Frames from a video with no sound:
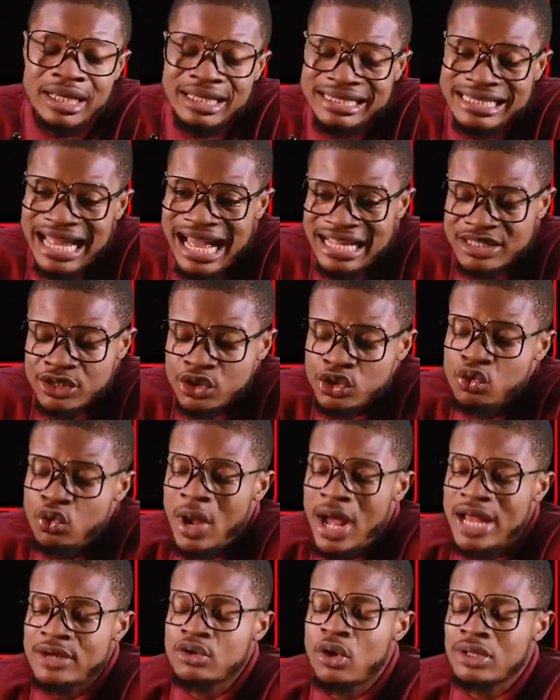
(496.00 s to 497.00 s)
that you
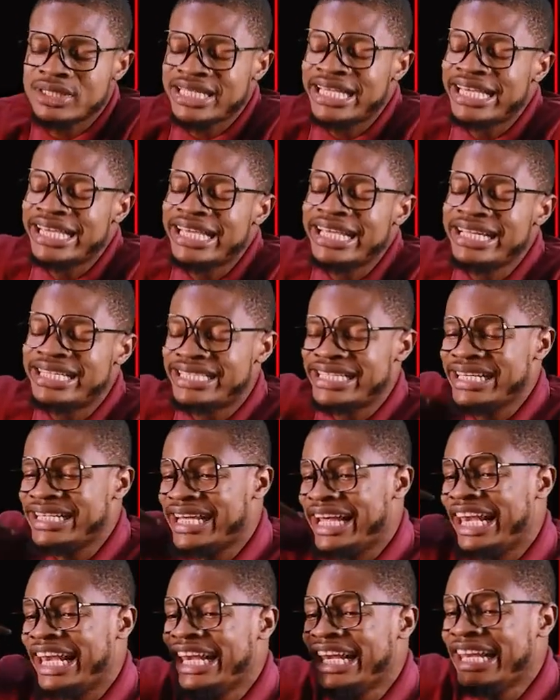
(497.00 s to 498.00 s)
are not heating
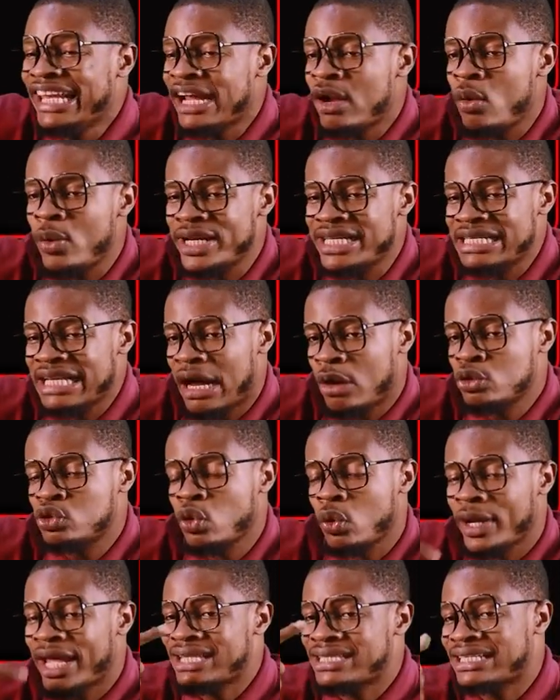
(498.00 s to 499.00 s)
a liquid now
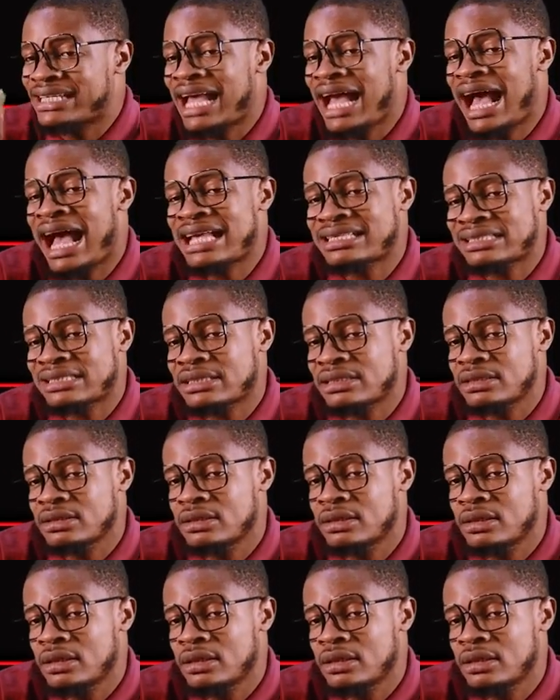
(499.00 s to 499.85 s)
to get gas.